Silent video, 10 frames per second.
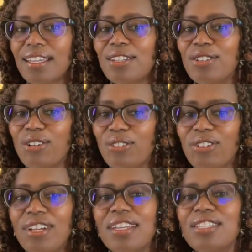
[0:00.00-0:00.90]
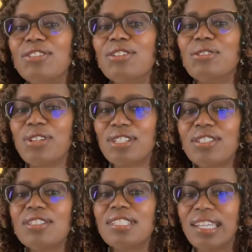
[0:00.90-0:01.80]
No, you're
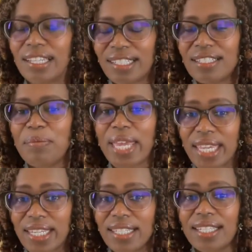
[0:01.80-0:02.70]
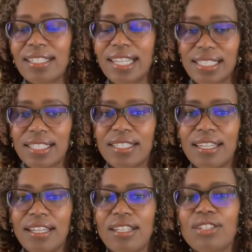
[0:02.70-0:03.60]
going, in May next year,